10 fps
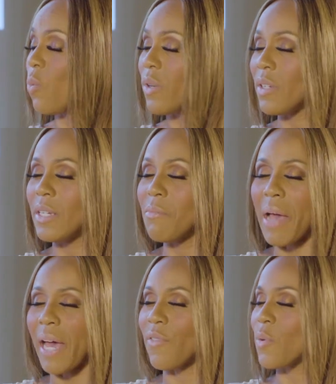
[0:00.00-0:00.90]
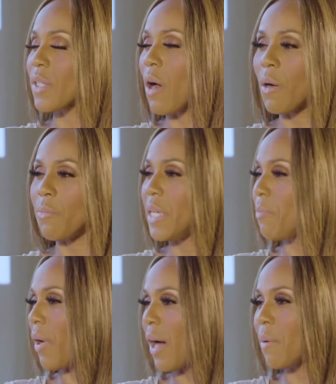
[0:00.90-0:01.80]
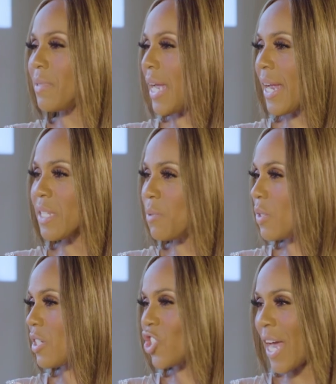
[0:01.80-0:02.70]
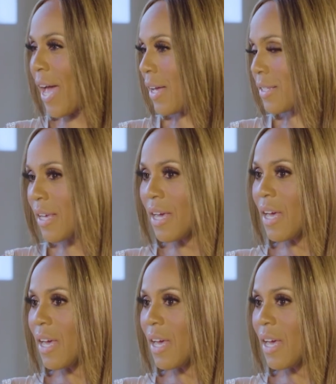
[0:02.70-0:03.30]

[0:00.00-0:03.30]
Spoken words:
It didn't matter if it was R&B, pop, dance music, jazz.